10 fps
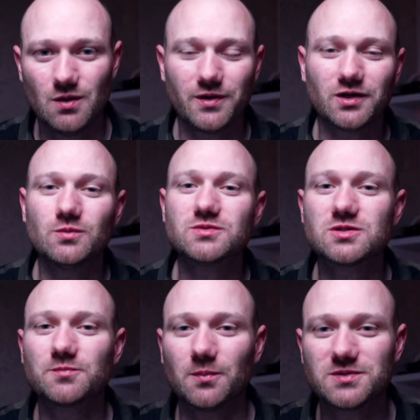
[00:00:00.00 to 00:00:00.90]
When it comes
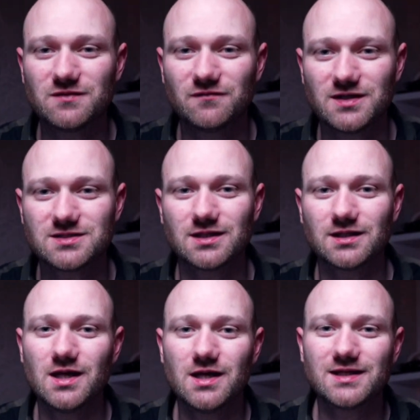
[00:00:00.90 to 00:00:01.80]
to property
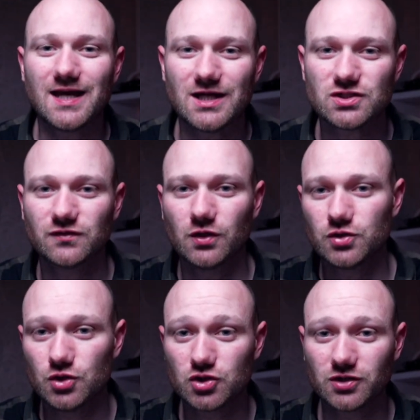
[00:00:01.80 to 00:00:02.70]
investing, cash flow
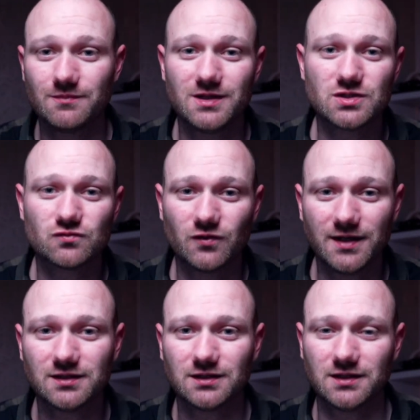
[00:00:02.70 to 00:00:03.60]
usually means
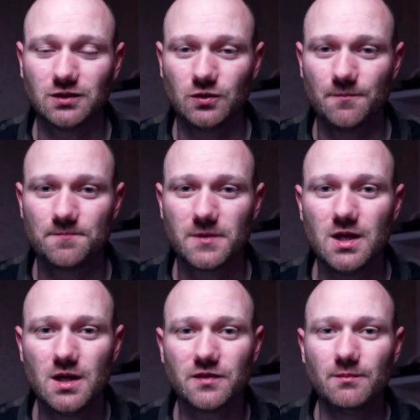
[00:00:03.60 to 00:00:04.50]
rental income,
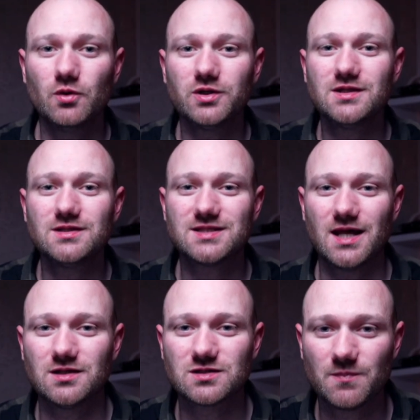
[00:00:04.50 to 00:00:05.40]
the money
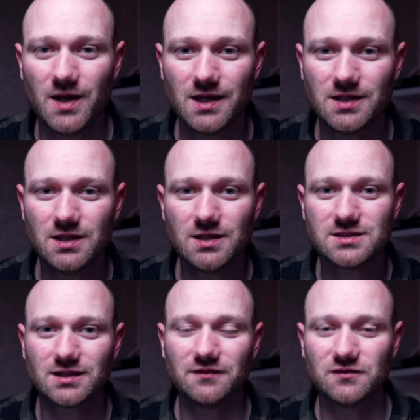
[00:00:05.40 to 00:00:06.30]
tenants pay
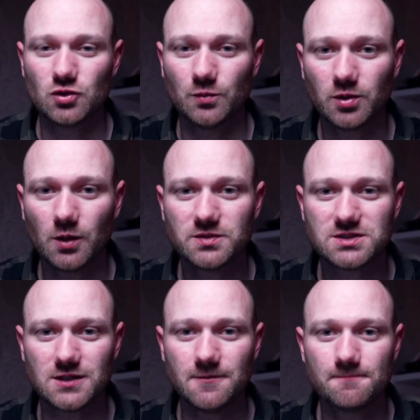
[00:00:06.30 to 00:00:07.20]
to live in your
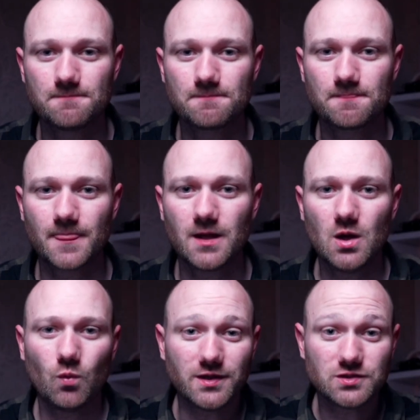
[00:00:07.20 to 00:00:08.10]
property.
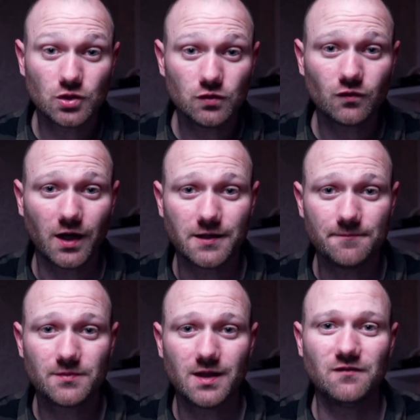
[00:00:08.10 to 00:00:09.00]
When done right,
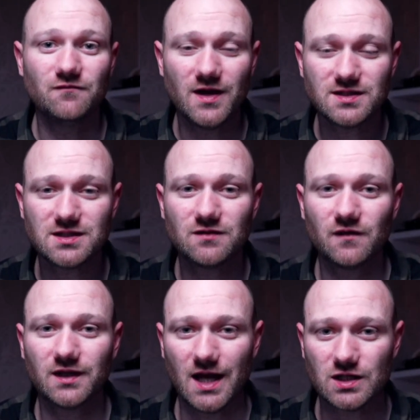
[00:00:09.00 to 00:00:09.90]
investing
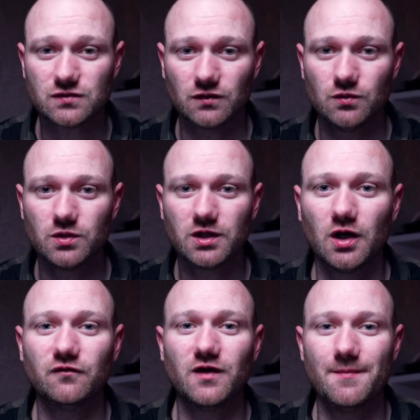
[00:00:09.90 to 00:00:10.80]
for cash flow
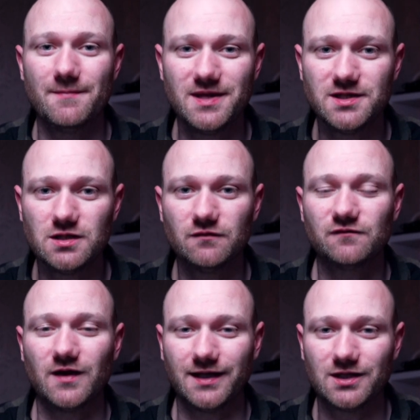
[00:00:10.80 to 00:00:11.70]
offer immediate
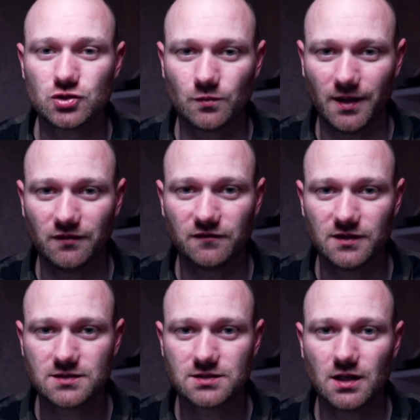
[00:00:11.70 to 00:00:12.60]
financial
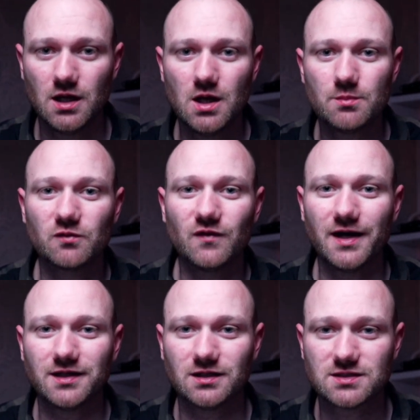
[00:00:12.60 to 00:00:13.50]
benefits,
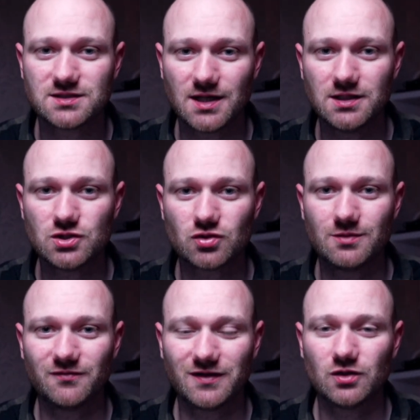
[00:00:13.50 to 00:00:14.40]
providing a steady
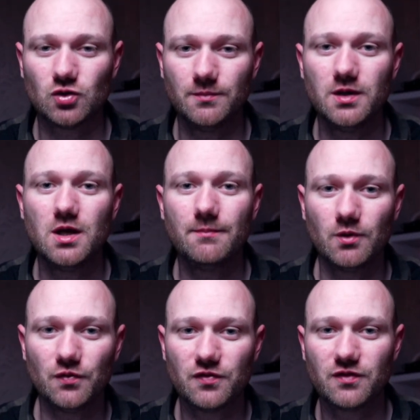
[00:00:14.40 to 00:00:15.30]
stream of income
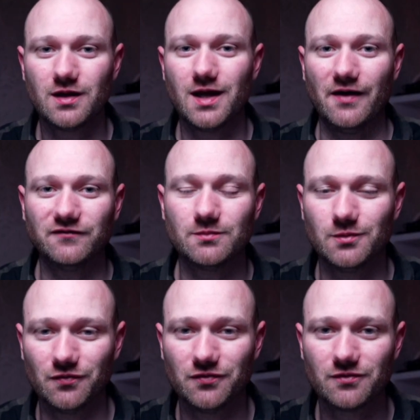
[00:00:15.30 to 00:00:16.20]
month after
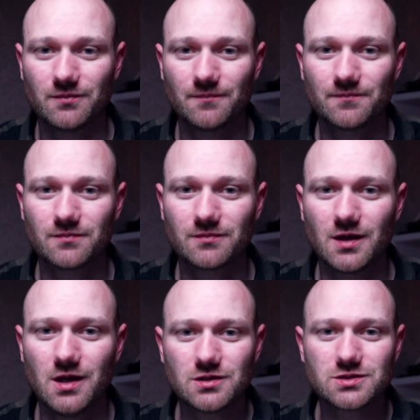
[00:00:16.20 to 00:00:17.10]
month.
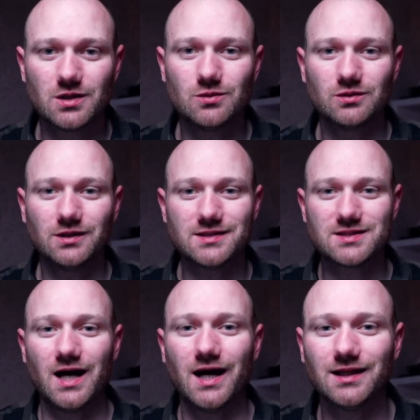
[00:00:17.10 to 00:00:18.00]
So let's
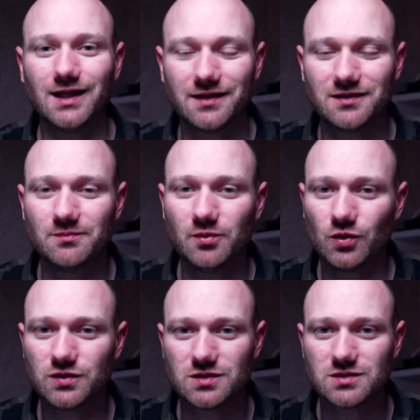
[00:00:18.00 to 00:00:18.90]
highlight the
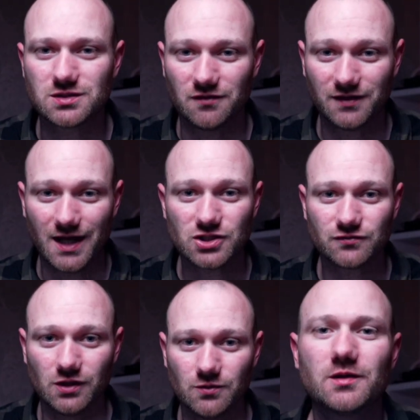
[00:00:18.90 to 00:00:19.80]
importance of cash
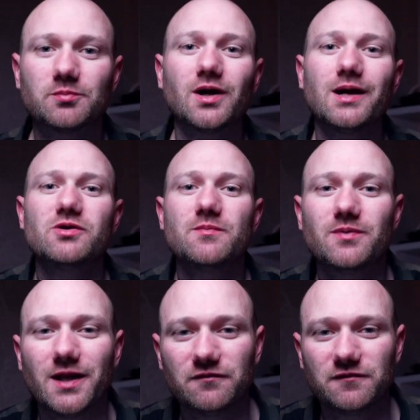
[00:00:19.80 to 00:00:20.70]
flow. The primary
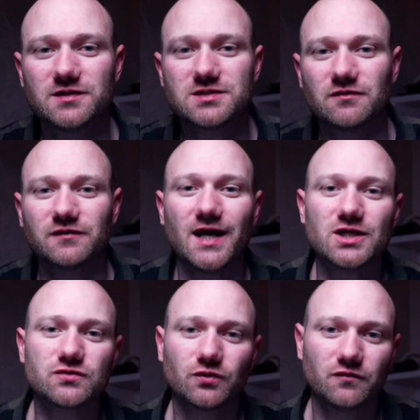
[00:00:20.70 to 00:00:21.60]
benefit of
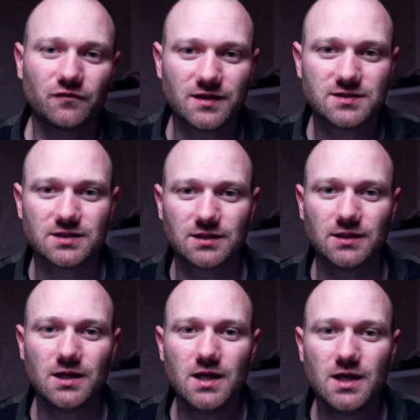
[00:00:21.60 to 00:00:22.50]
cash flow investing
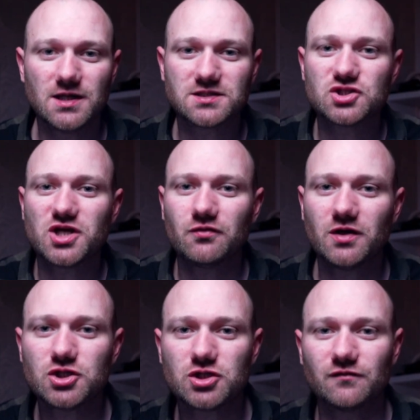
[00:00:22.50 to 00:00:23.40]
is the
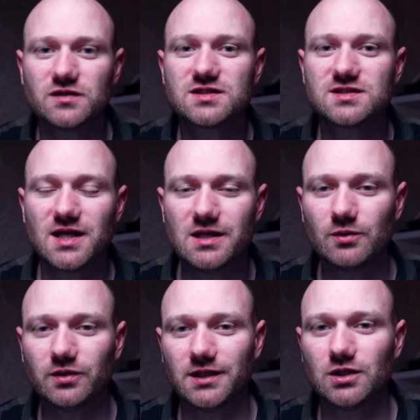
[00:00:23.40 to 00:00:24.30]
generation of a
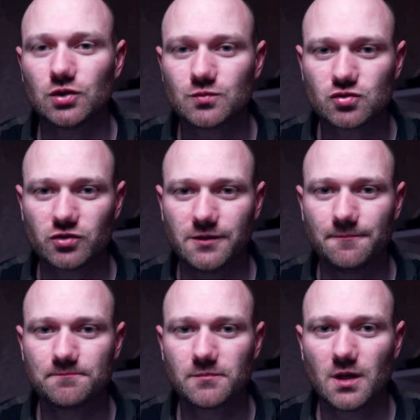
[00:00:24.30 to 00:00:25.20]
stable income stream.